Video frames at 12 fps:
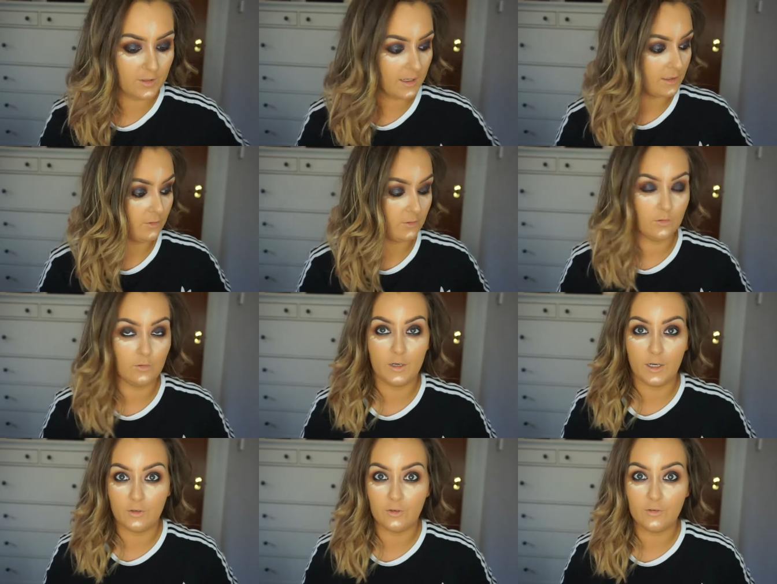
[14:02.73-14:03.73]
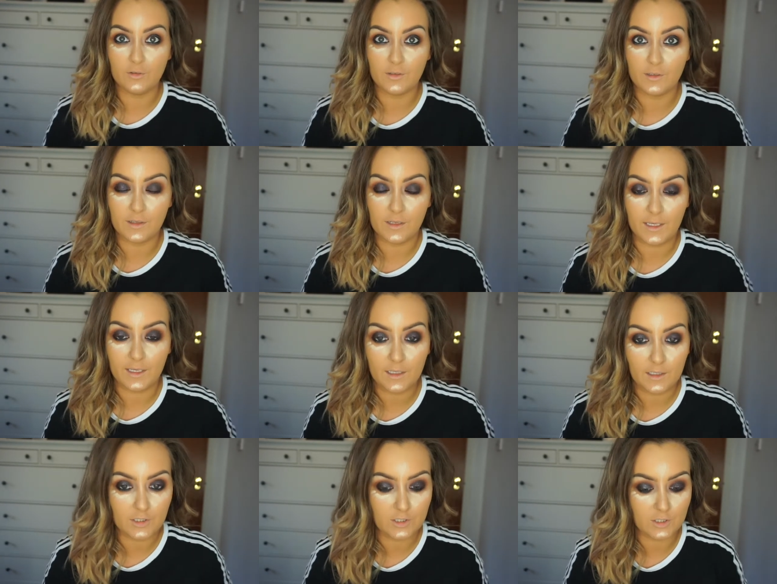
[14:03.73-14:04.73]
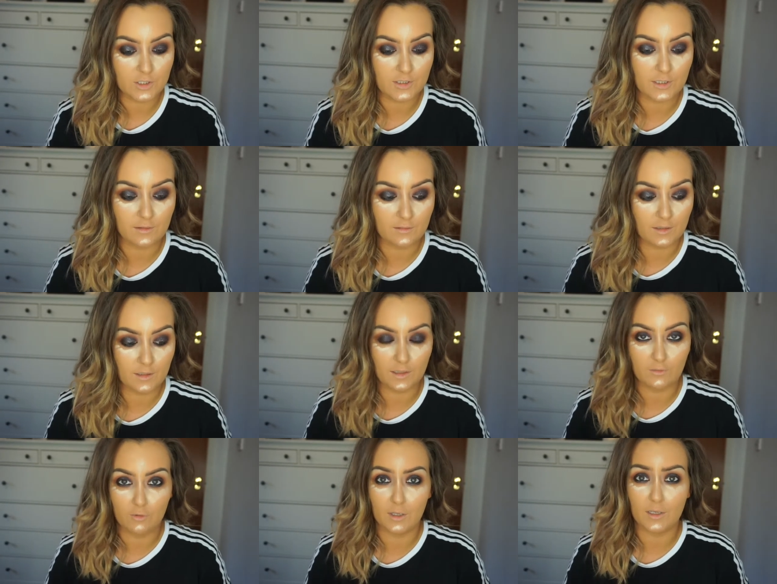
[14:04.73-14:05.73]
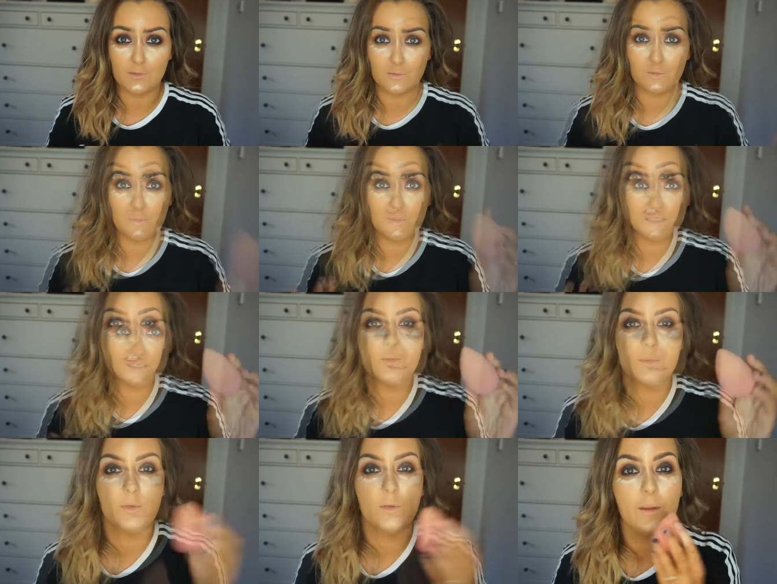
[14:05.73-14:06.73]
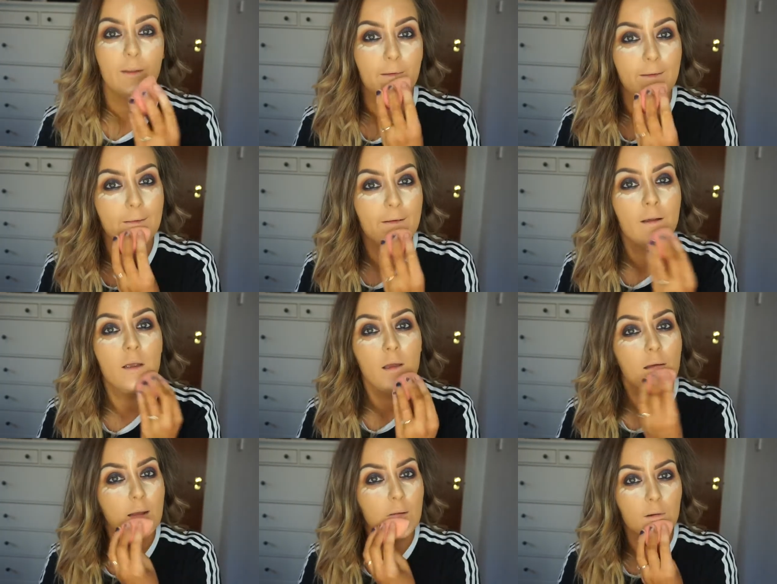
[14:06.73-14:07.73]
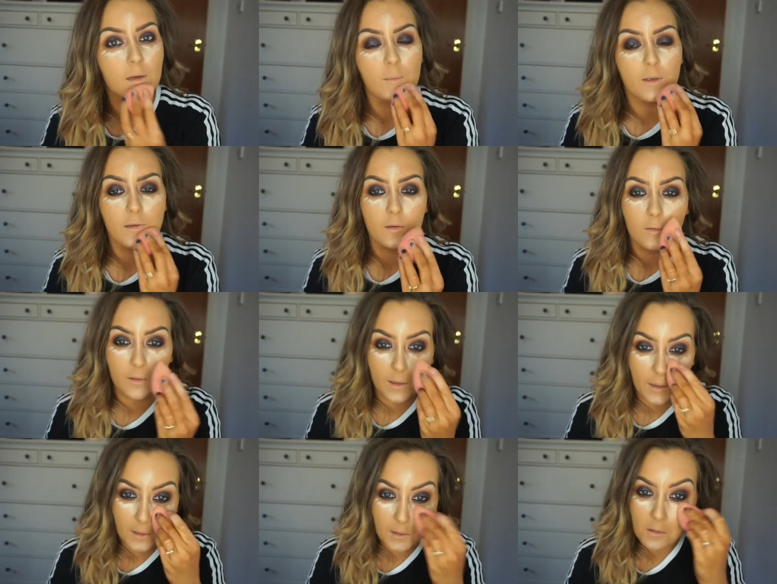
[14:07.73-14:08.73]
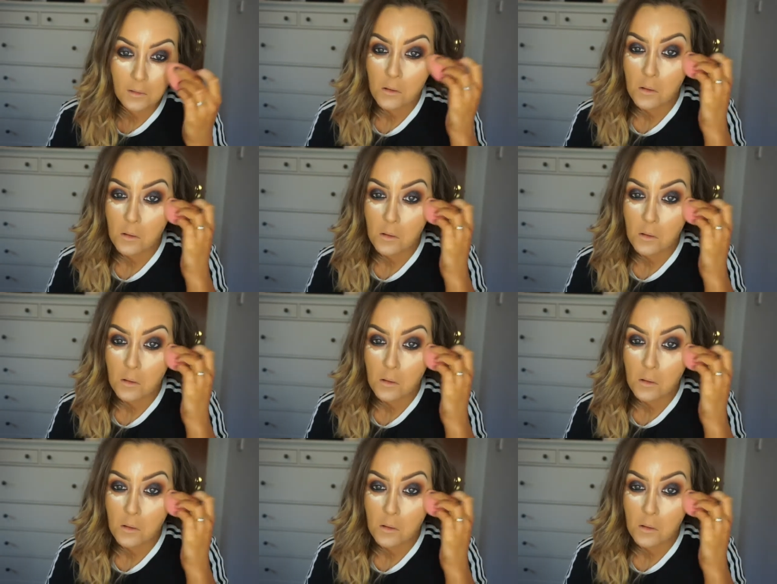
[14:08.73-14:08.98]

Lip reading: Tan and Tone, and I do really like it. It's just that I didn't realise it was going to be. Just using my Beauty Blender here, and I'm going to blend all that in.